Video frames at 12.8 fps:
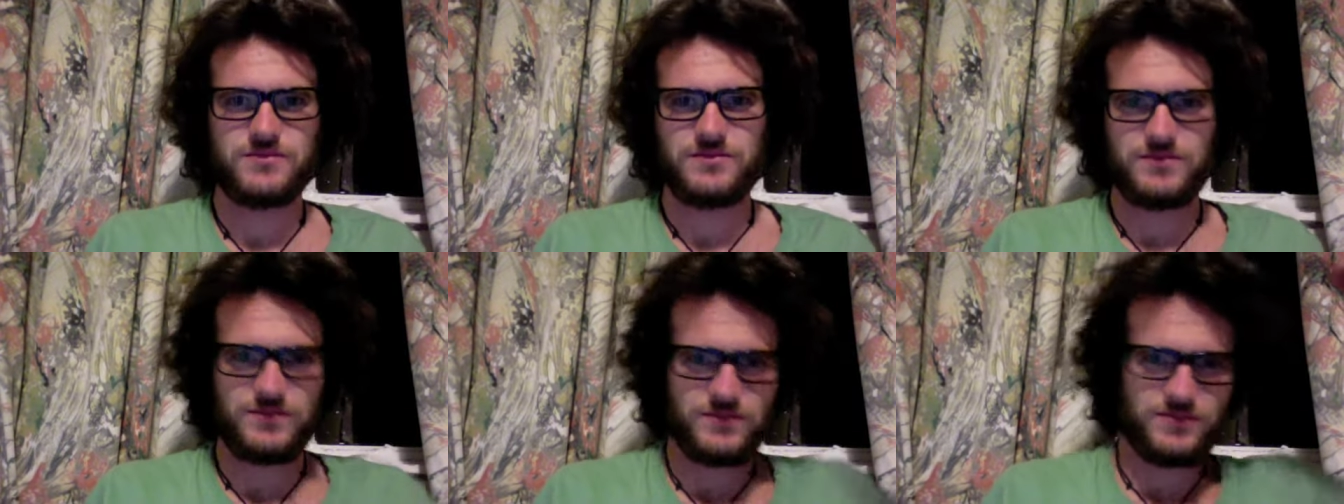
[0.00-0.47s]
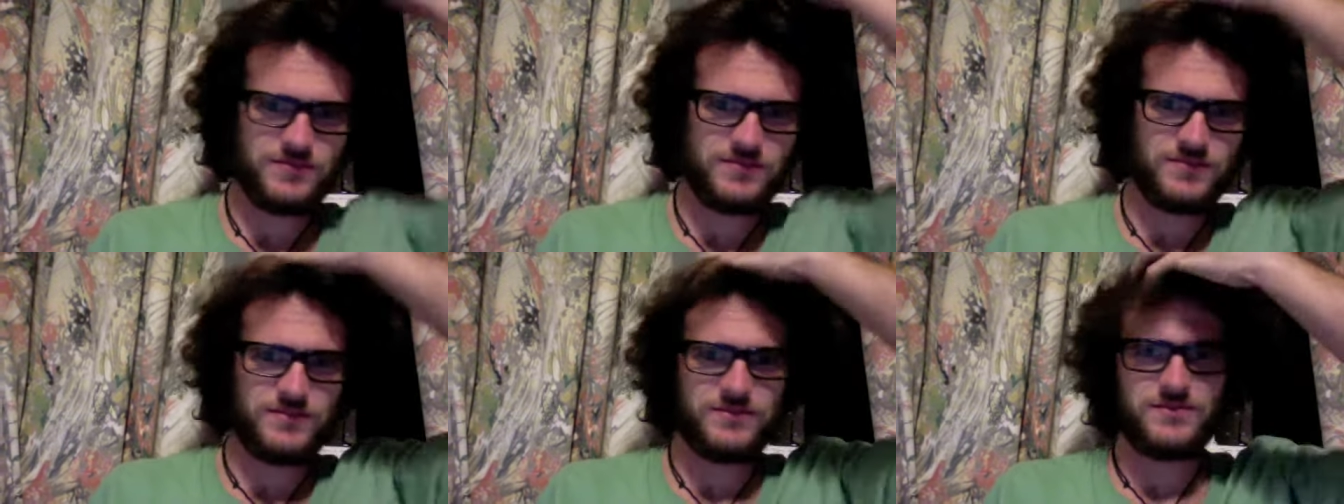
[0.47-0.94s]
looks a bit like
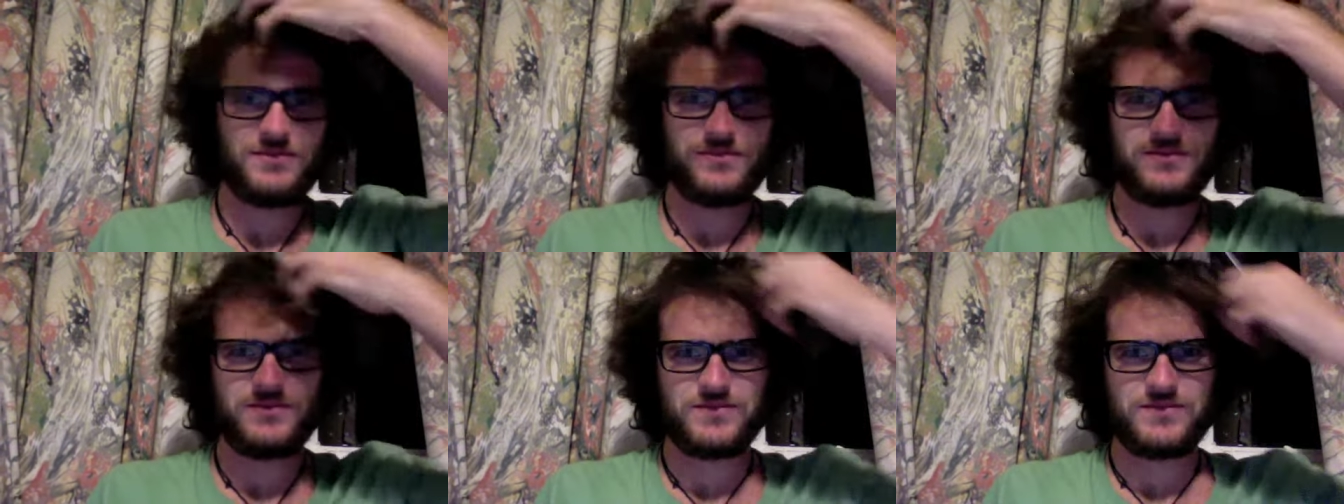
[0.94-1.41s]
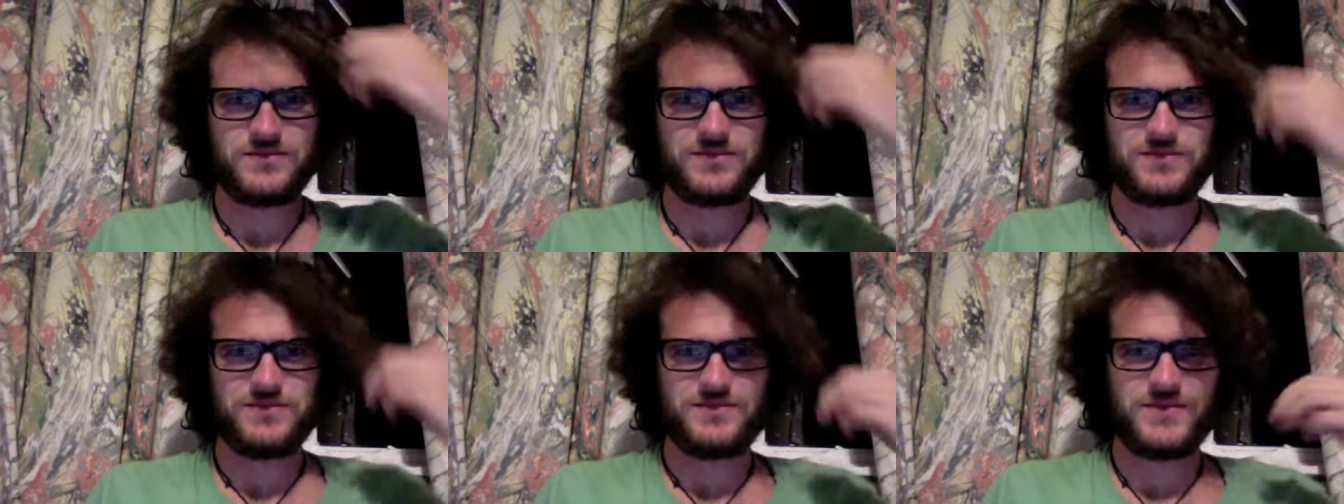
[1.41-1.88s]
a nerd.
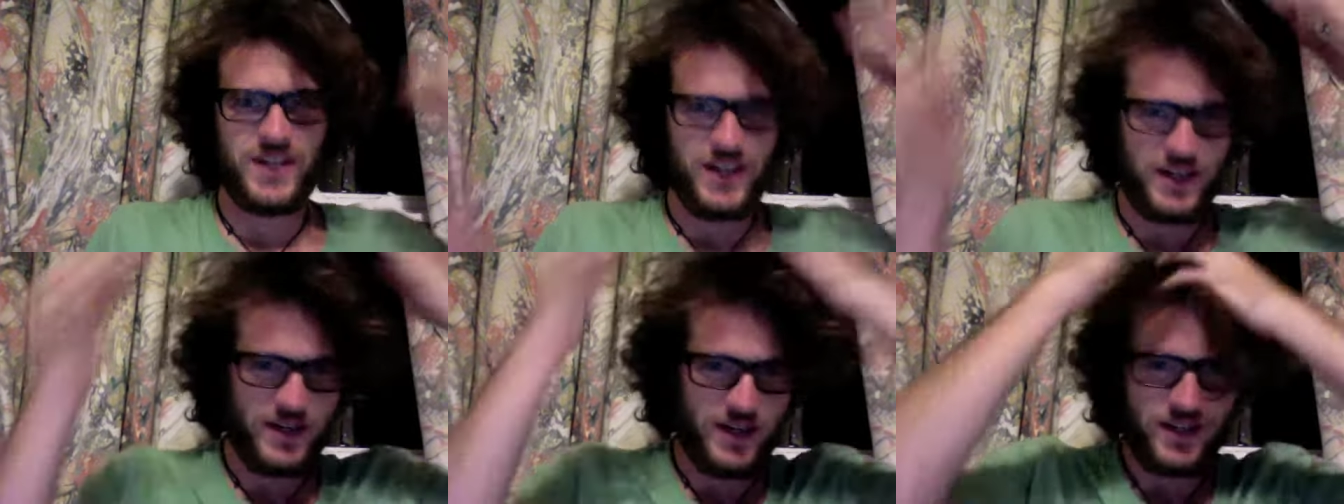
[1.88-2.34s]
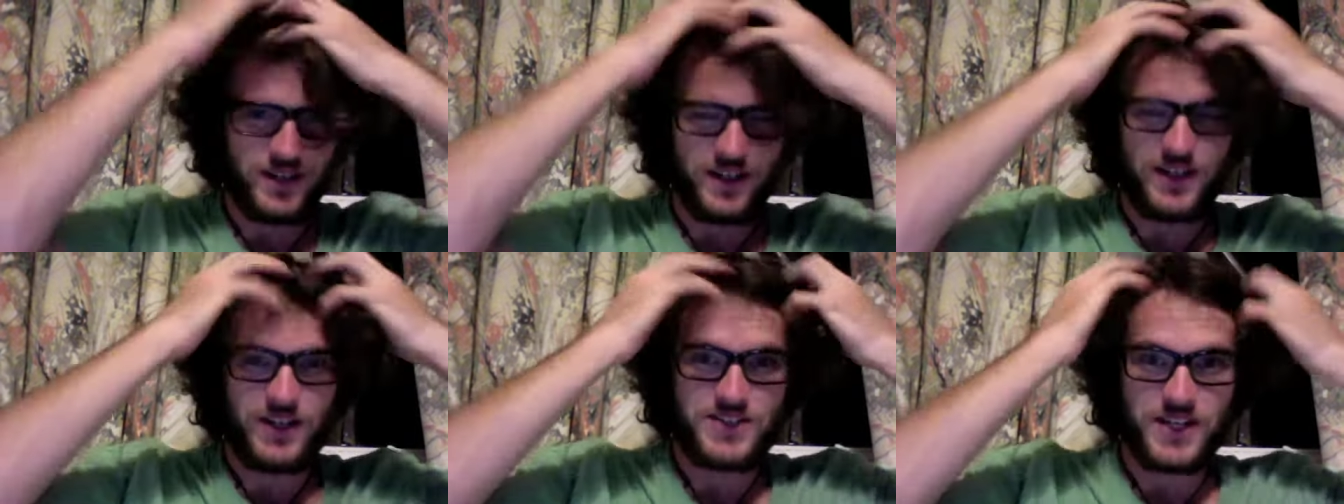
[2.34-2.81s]
Uh, I look.
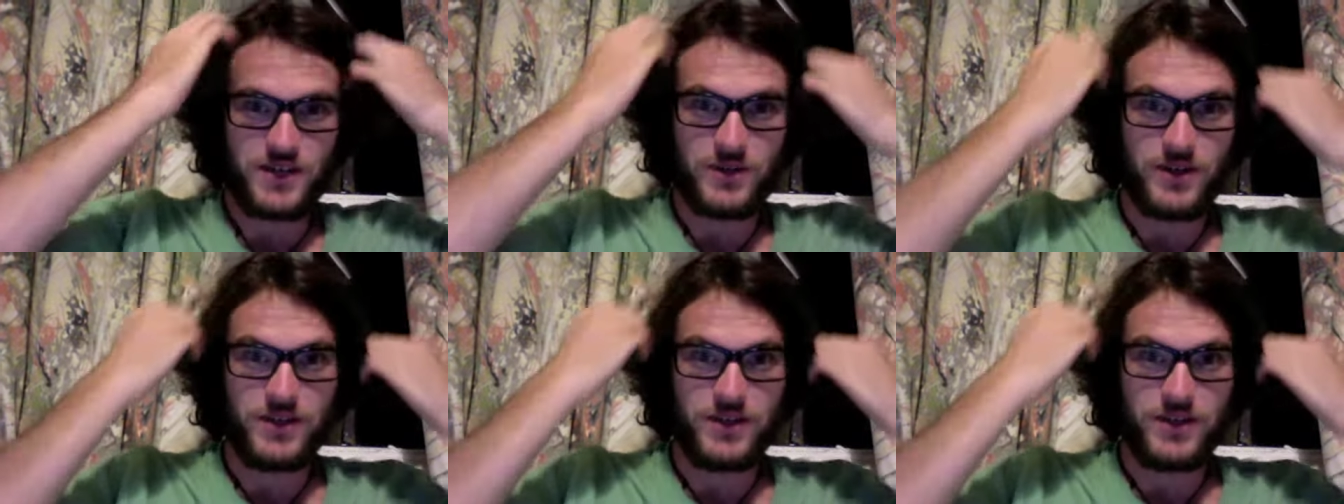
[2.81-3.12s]
I'll tell you what.